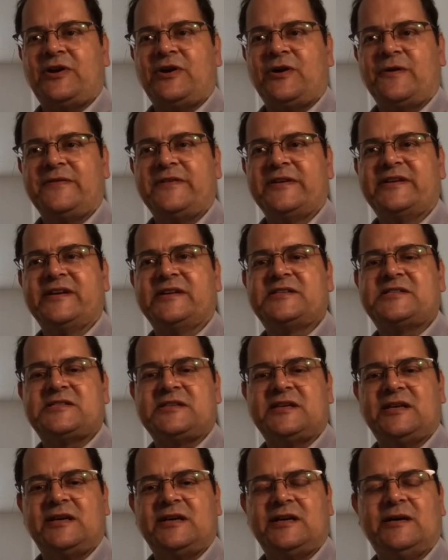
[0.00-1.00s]
that gets
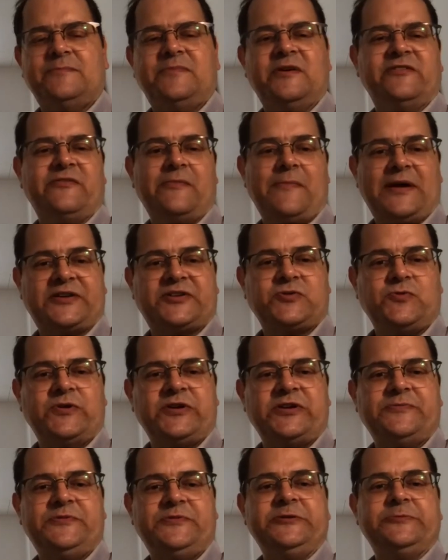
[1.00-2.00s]
above about 20
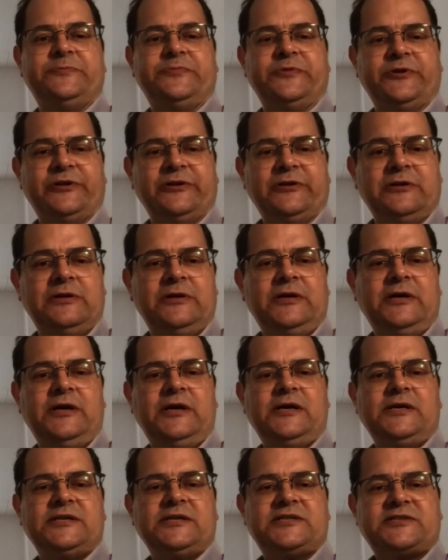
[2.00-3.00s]
people
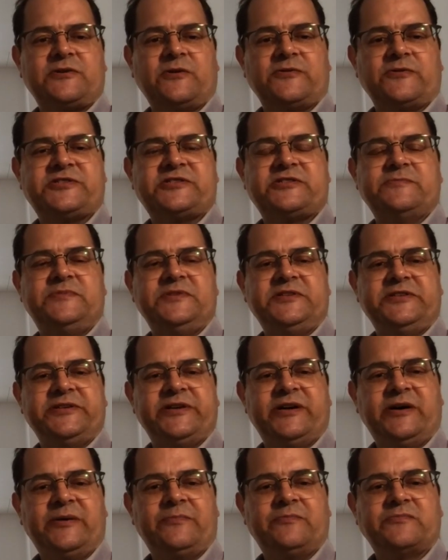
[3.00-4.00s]
starts to be
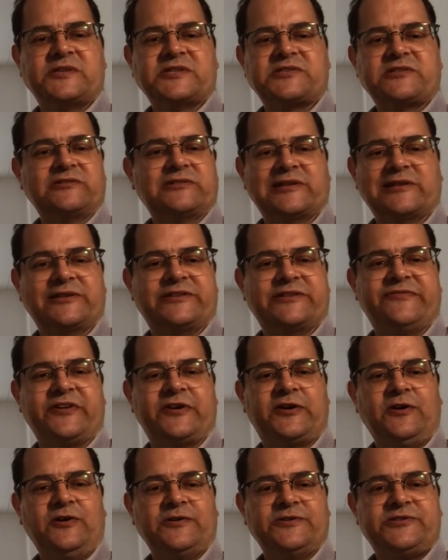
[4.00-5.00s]
just a little
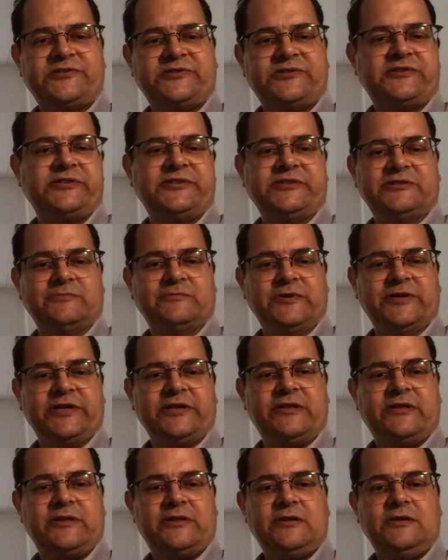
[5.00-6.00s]
difficult to deal with,
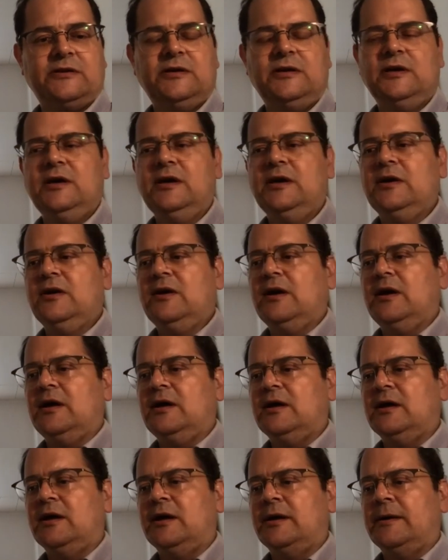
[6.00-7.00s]

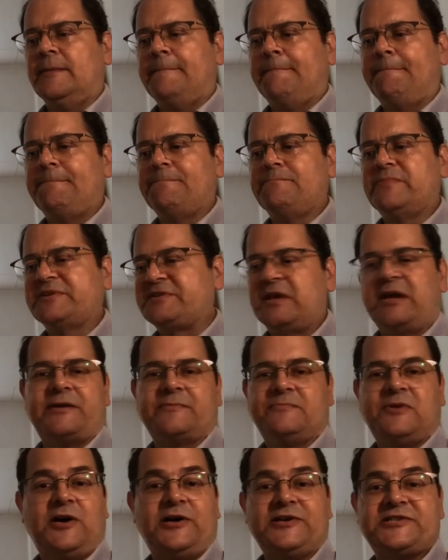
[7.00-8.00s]
but not
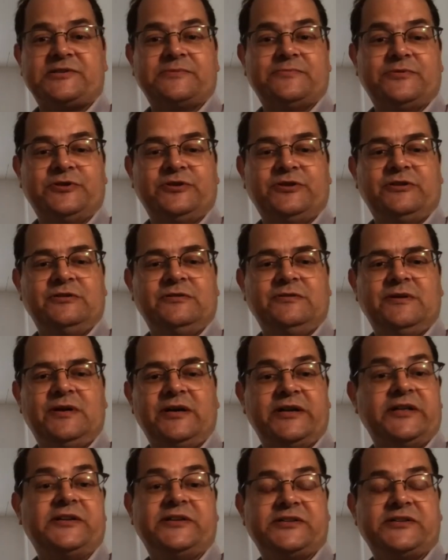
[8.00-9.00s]
impossible. But
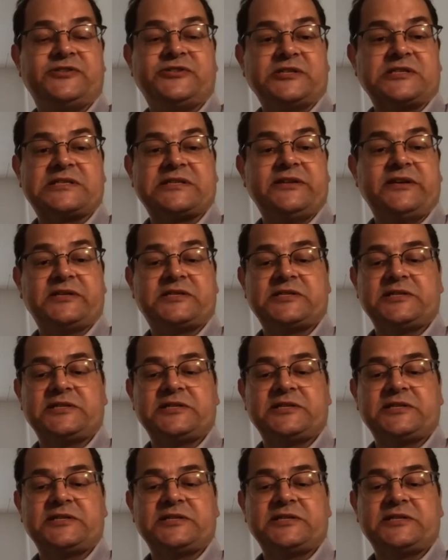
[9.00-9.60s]
it is just that